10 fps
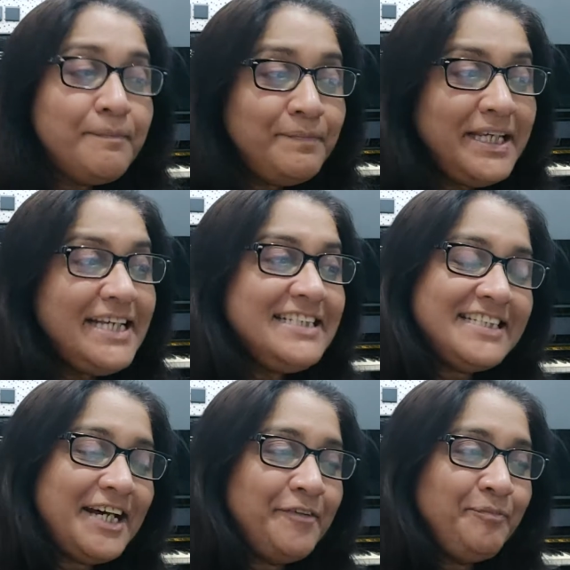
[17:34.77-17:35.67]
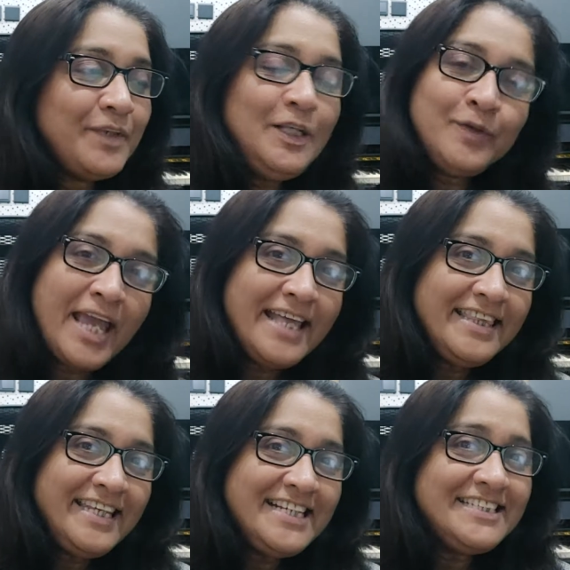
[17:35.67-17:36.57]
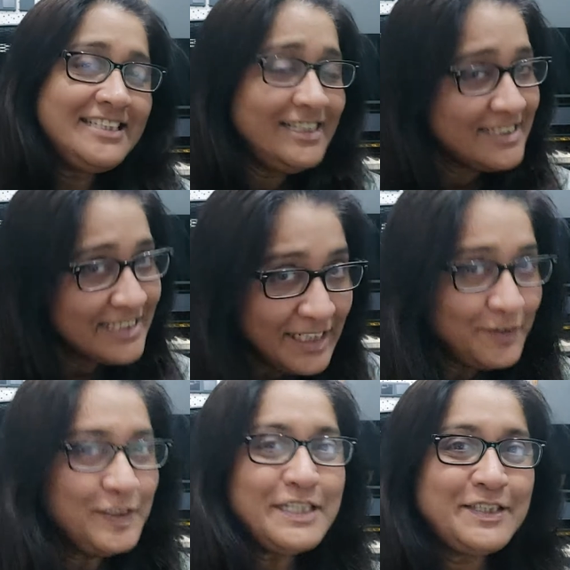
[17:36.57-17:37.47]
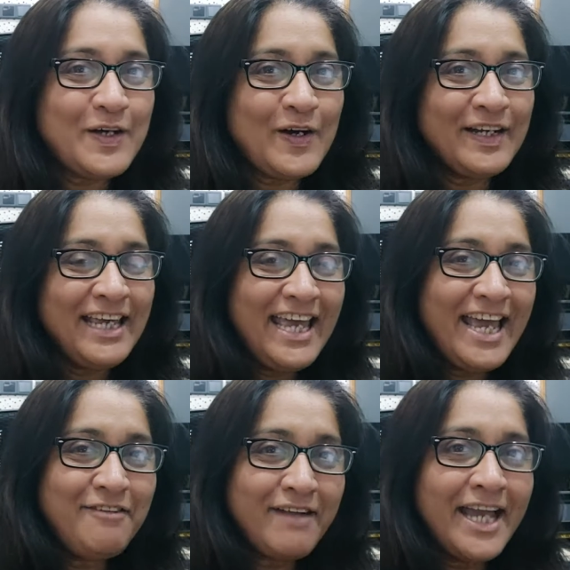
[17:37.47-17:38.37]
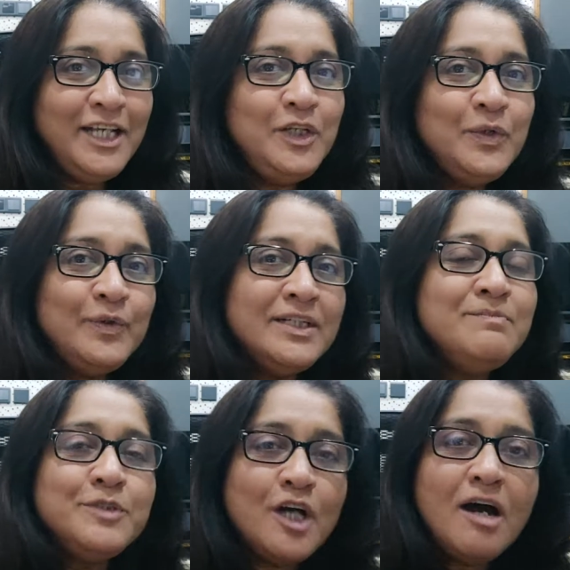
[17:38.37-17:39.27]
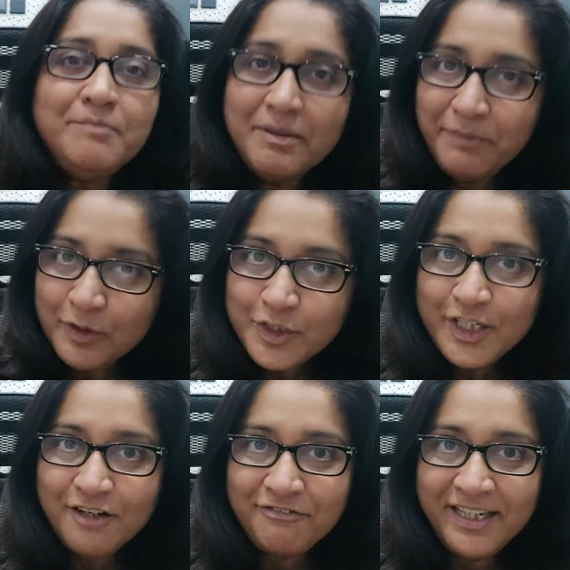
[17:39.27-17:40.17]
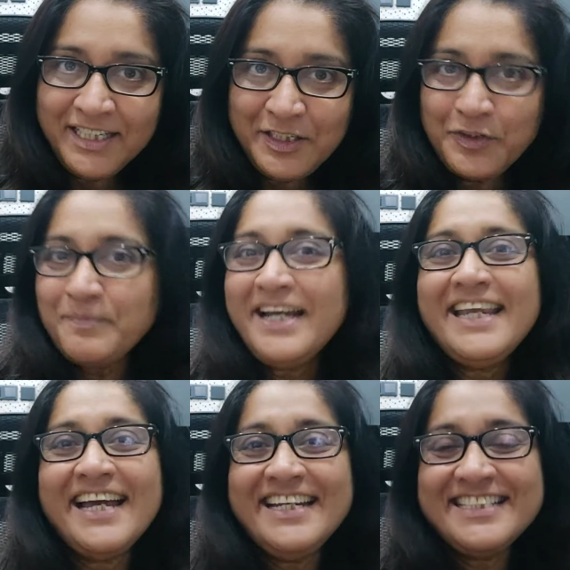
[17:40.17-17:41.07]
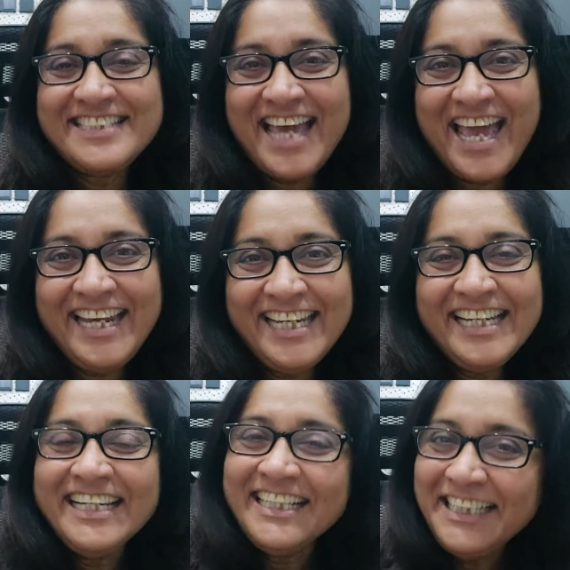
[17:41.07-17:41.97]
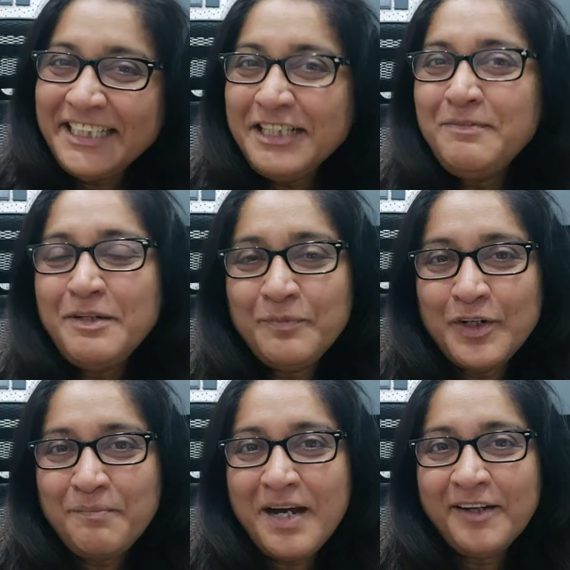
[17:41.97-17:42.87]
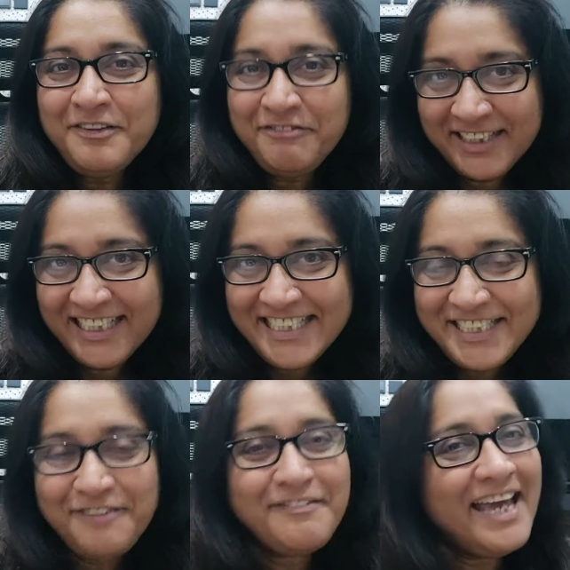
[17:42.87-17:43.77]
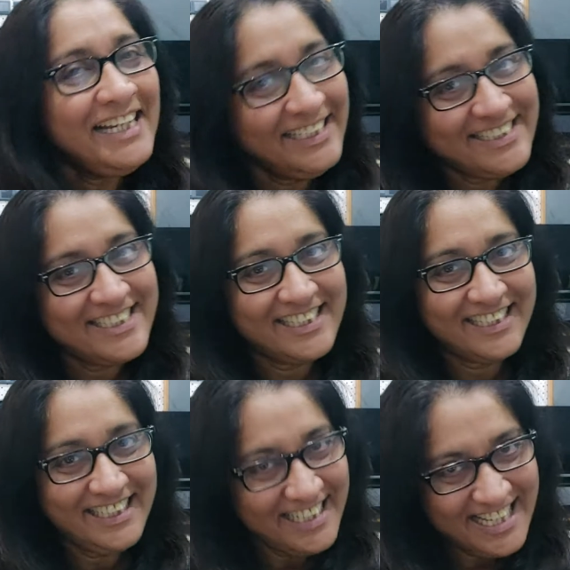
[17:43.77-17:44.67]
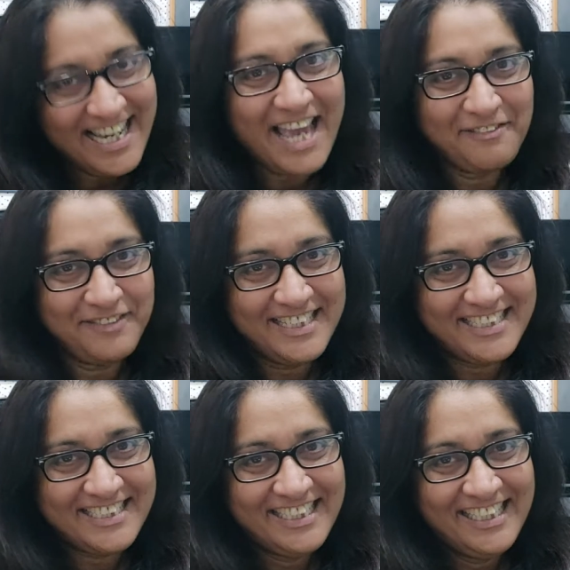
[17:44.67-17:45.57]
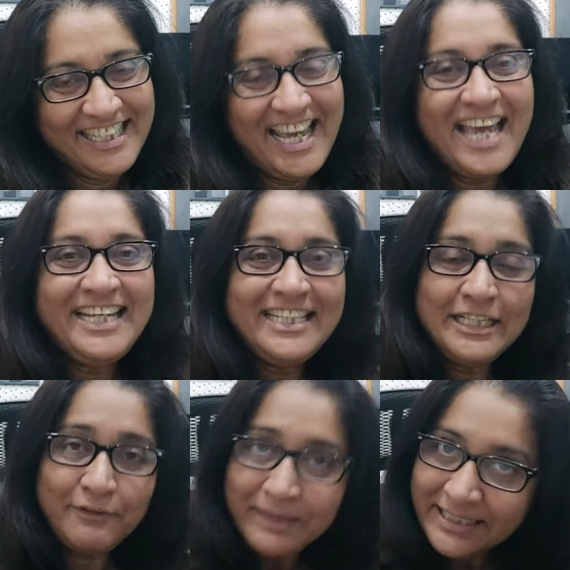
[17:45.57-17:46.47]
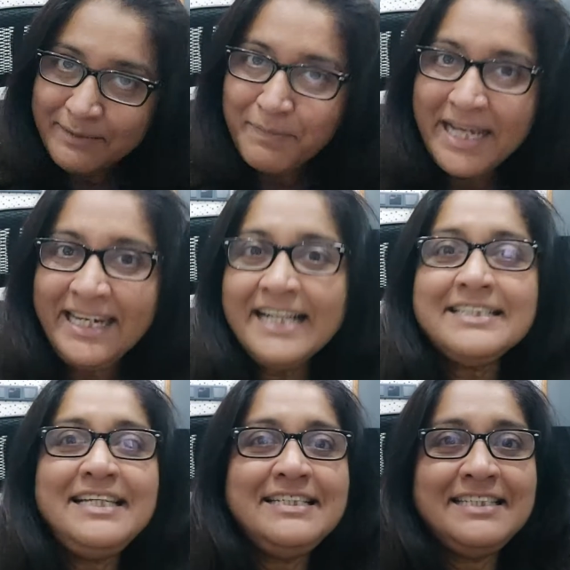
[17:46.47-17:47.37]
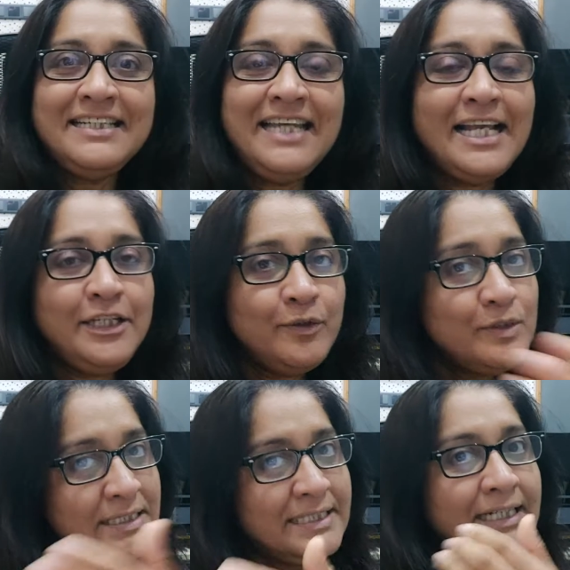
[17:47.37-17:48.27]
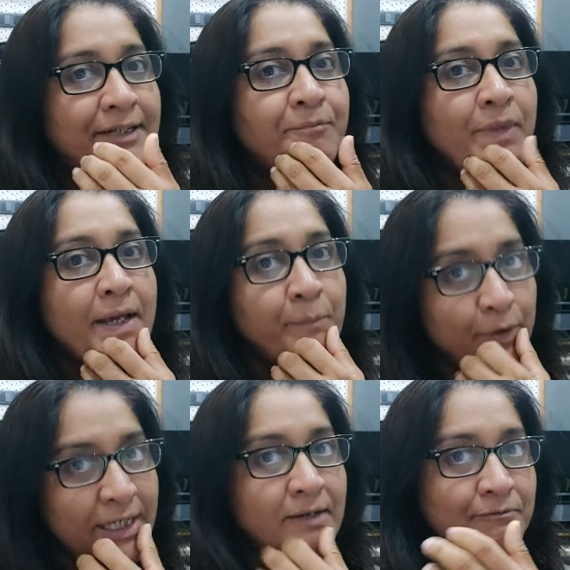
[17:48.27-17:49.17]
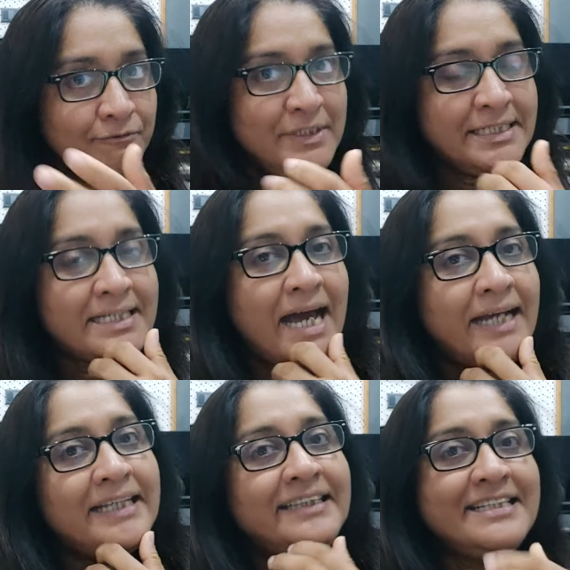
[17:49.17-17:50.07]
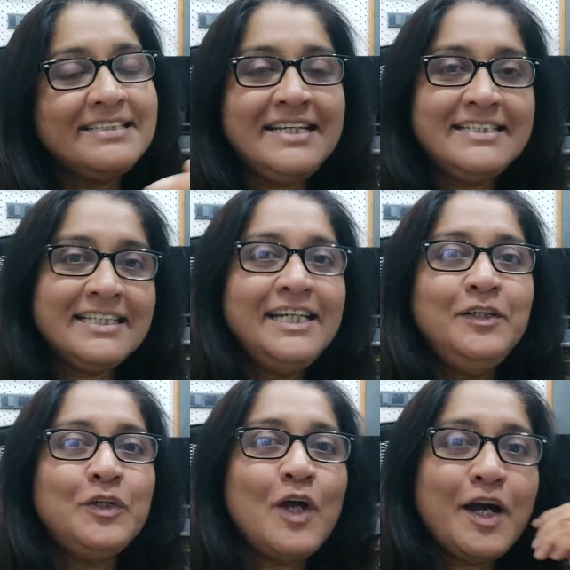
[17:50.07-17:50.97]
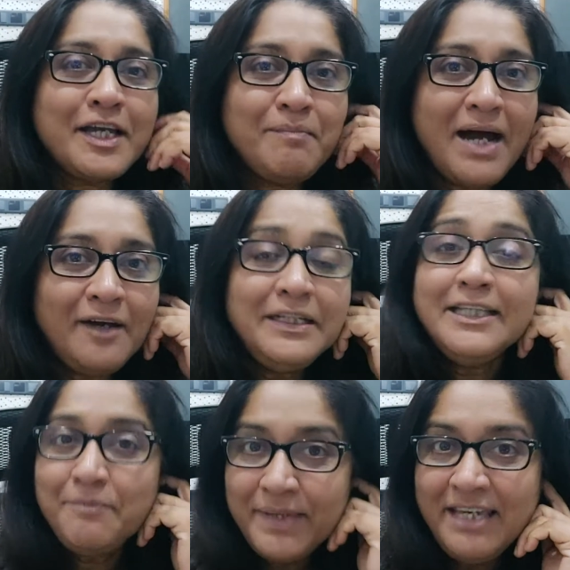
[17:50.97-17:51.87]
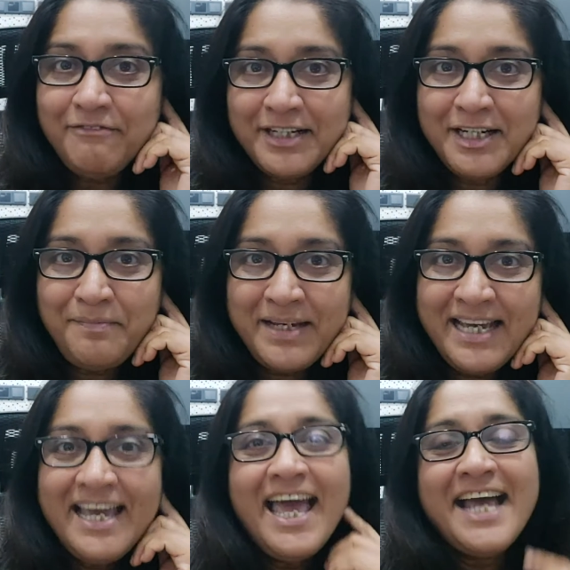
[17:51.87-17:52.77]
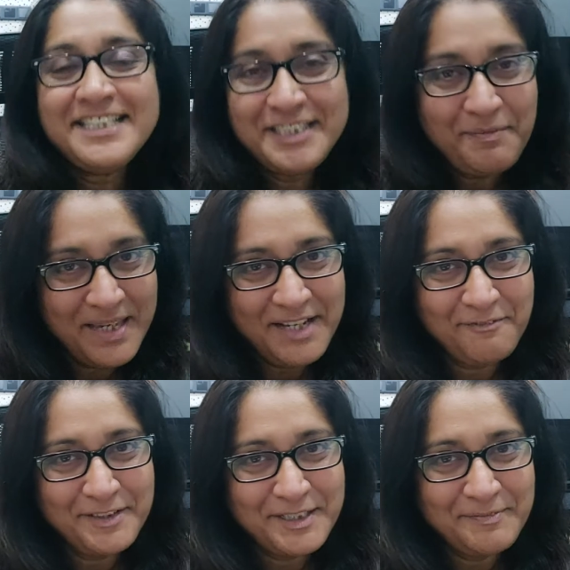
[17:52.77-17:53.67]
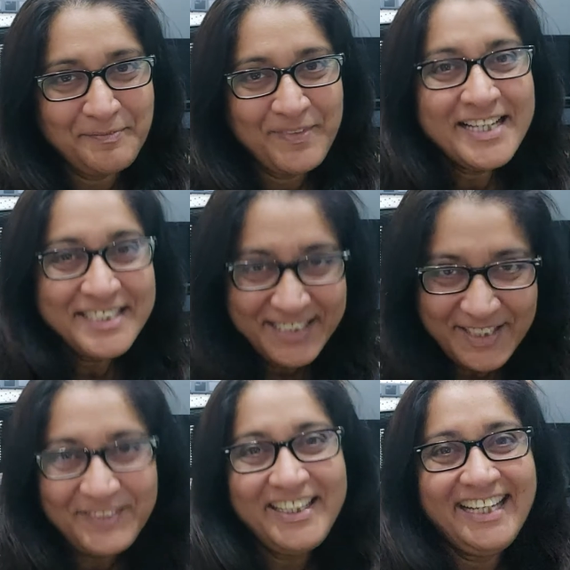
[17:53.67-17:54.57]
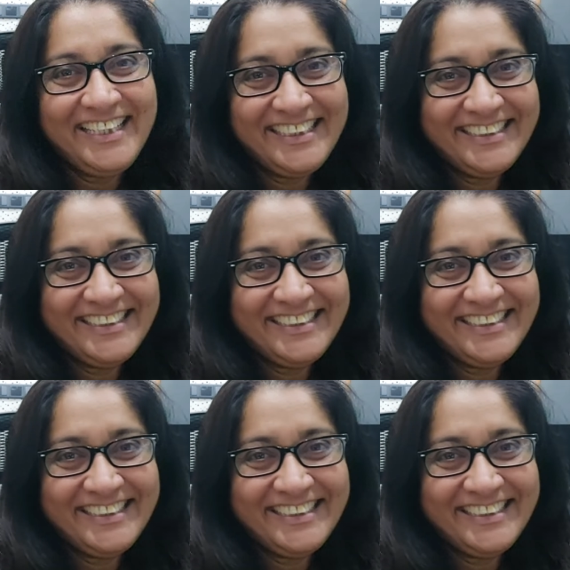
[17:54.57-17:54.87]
Please look at this, listen to the song, and while you absorb the beauty of it, you might understand a little bit more about figurative and literal language. And in my next lesson, I'll use the poem which started this lesson to talk about the be verb as the main verb. See you then.